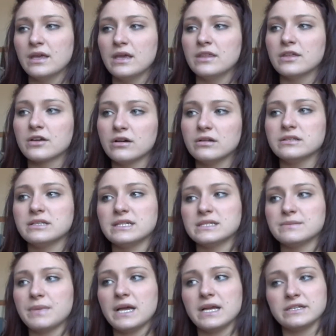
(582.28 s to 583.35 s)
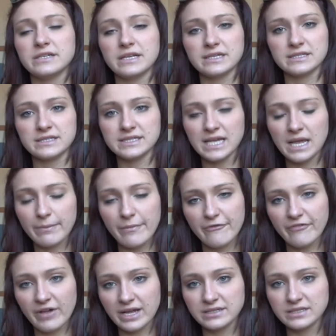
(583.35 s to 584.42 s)
The contents page has the same
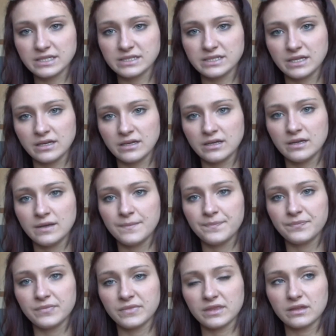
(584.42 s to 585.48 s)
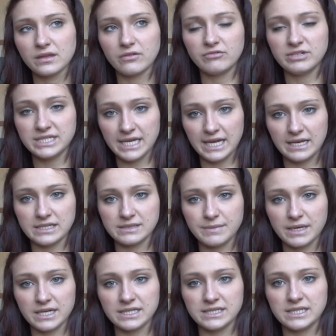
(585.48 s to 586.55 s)
effect as the retailer's
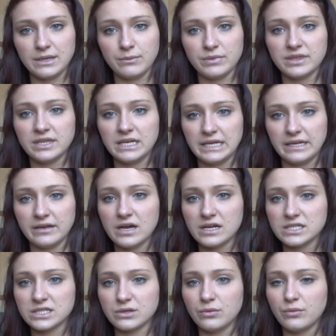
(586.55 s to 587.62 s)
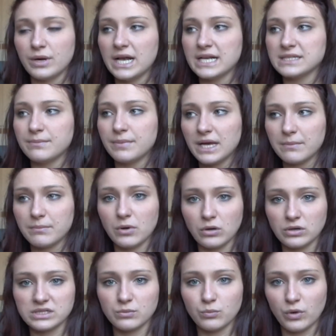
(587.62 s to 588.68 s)
magazine, the lead article, where it has a black
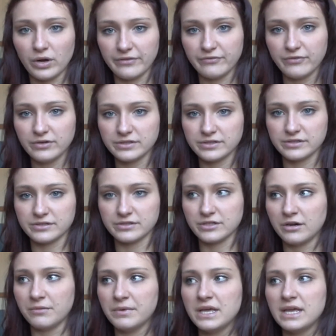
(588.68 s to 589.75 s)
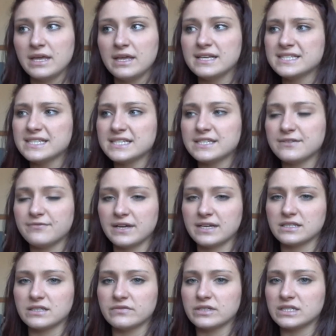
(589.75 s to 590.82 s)
box and white font on top. This is
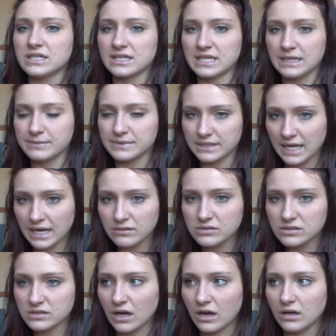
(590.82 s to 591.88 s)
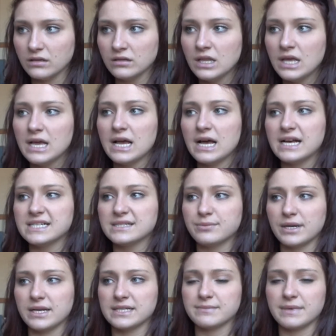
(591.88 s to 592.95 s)
effective as it keeps in house style as
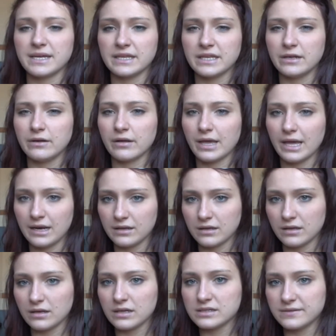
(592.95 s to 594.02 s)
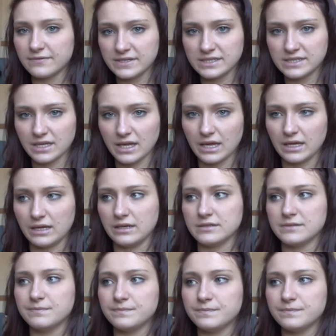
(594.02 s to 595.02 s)
well as making it look elegant and sophisticated.